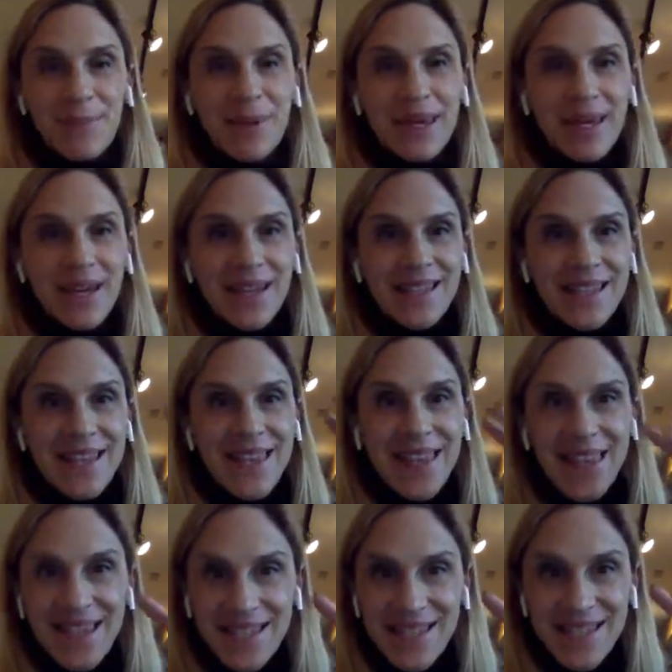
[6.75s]
because
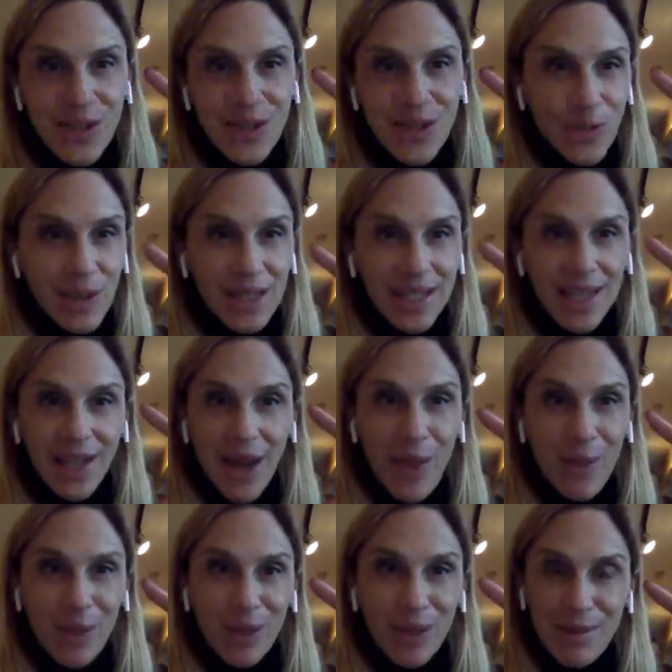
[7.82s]
this is really an
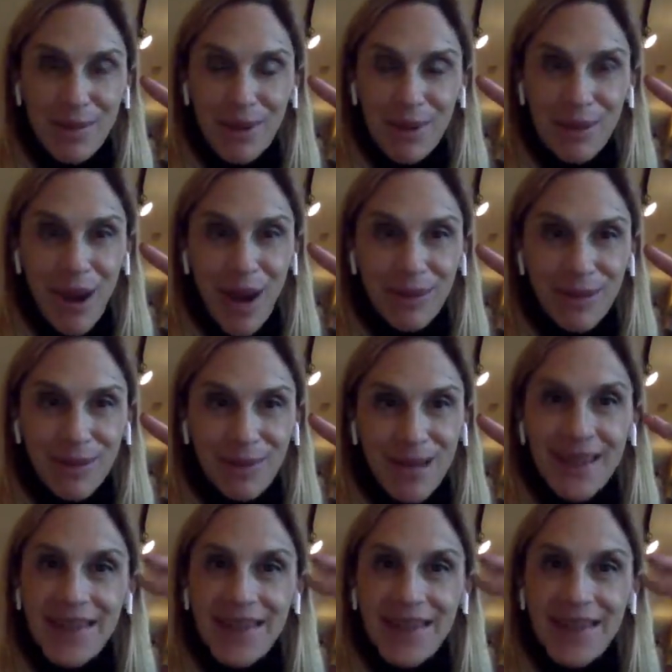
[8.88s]
upper limit problem.